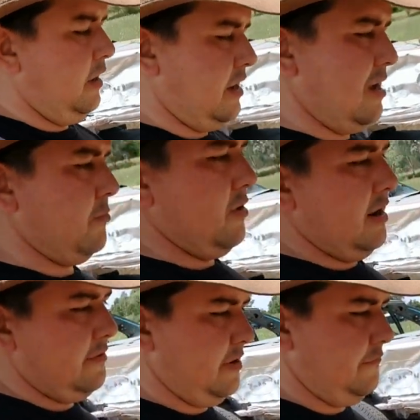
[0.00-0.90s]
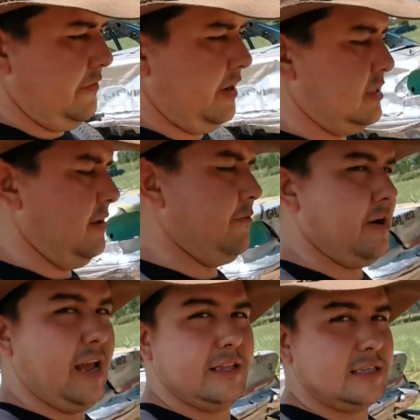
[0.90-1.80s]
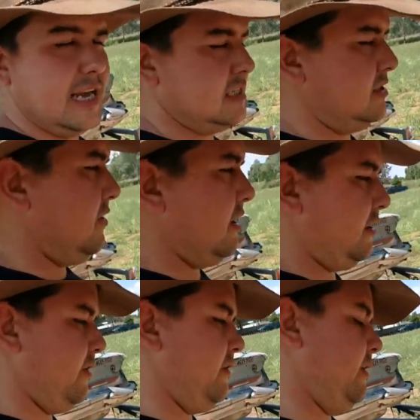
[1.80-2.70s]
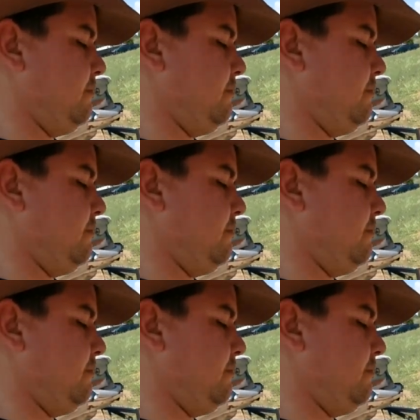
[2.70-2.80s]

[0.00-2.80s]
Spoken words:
And number 11 didn't finish. 11 had the slash tyre. Curry